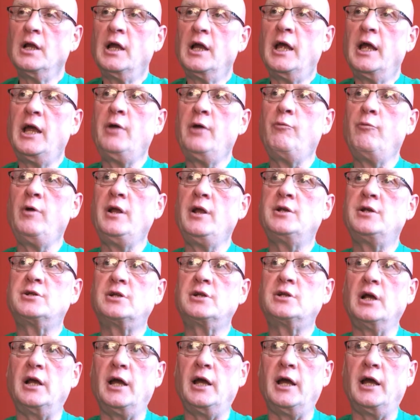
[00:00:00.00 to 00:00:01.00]
He
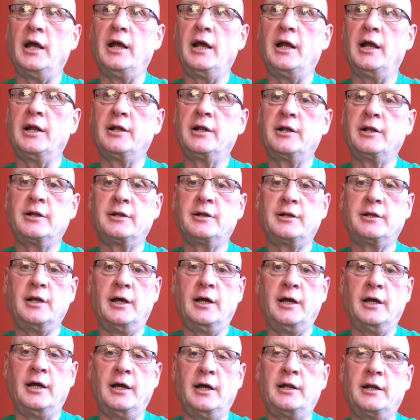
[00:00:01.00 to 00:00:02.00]
reached
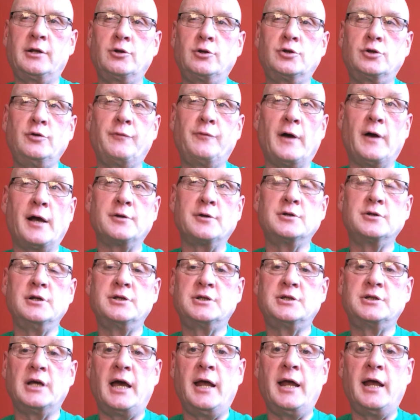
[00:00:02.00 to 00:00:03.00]
the
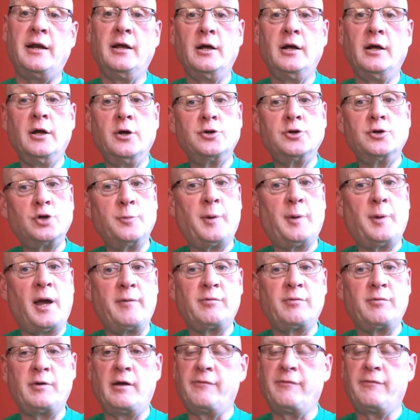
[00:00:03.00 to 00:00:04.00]
2010 Super
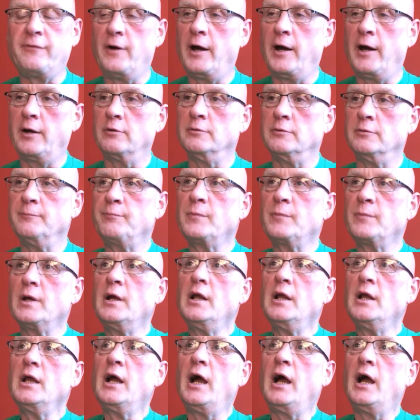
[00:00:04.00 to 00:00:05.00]
Heavyweight Final.
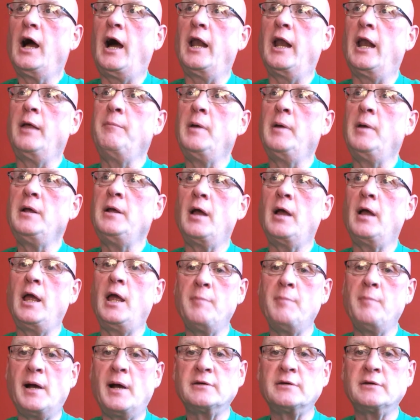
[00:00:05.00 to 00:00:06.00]
And he
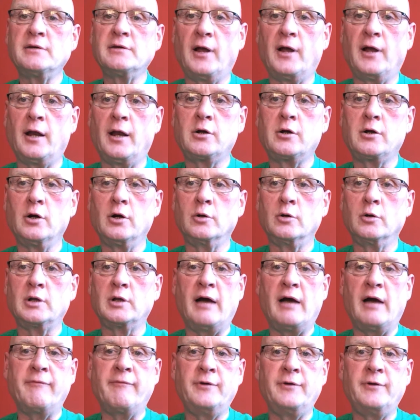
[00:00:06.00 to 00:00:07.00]
met a fella called
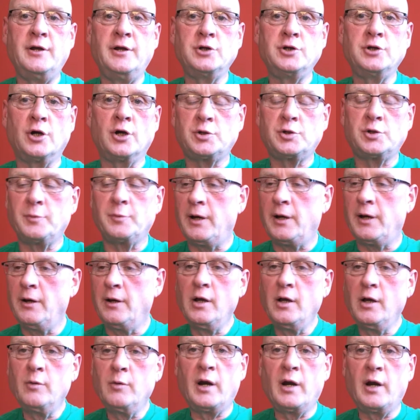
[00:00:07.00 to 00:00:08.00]
Anthony Joshua.
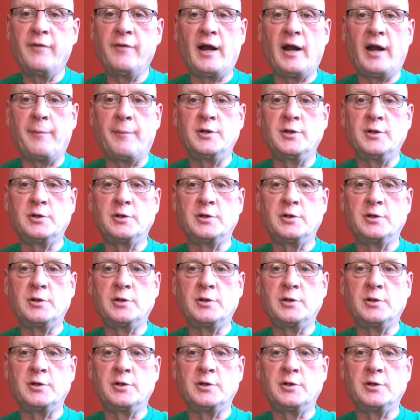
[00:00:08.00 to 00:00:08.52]
Whatever happened